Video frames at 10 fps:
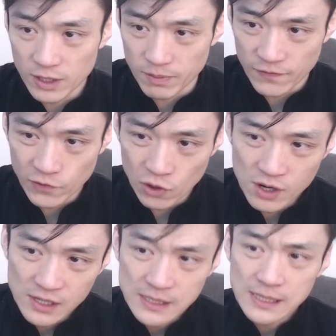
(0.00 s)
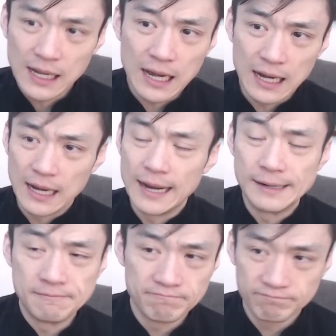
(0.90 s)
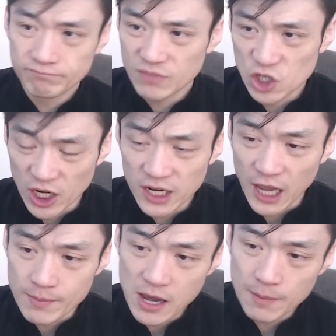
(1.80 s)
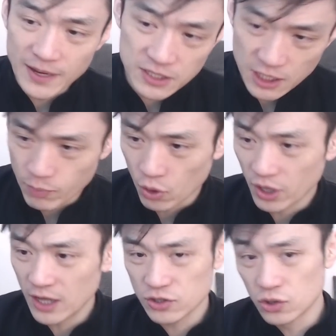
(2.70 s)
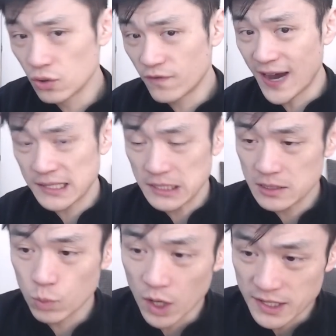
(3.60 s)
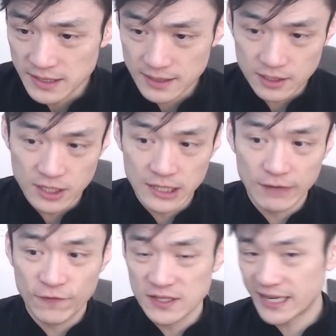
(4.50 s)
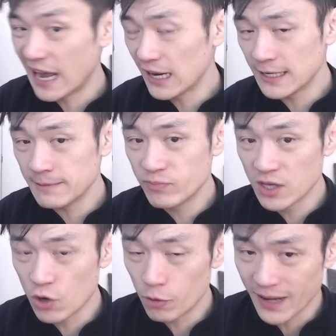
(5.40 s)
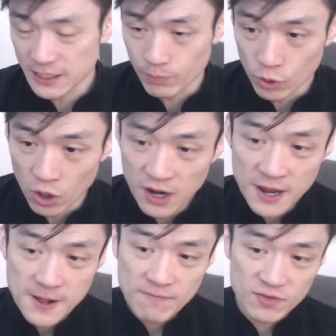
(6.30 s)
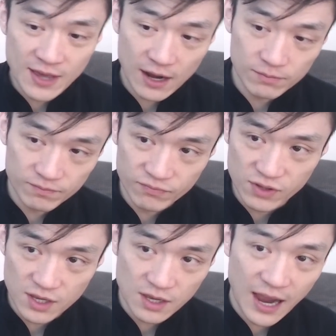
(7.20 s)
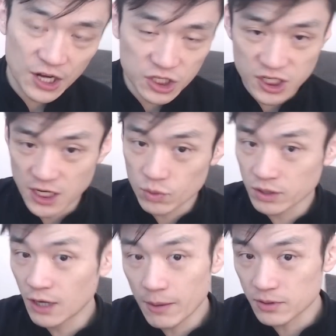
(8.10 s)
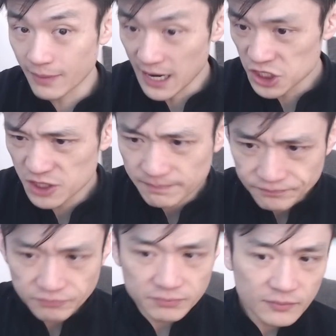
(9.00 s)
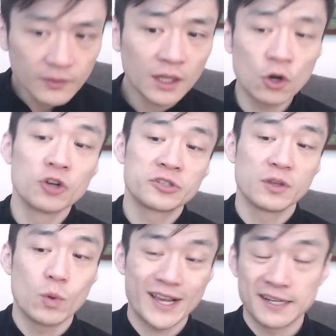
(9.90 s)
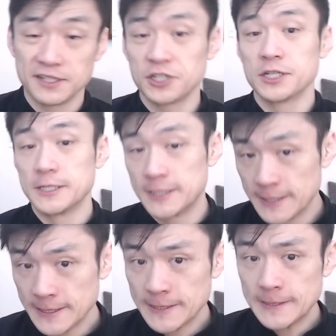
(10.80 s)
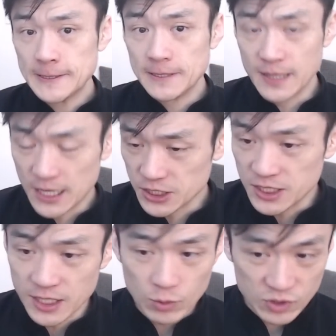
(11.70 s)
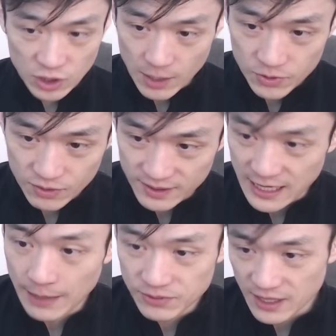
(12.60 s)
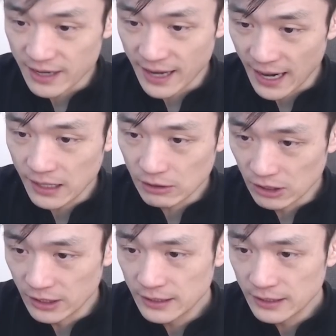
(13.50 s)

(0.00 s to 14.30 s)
before. Cheika came out, basically pointed out to two factors. One is the physicality the All Blacks brought that the Argentina was not able to match. Also the wet conditions. the Argentina was not able to adapt and handle it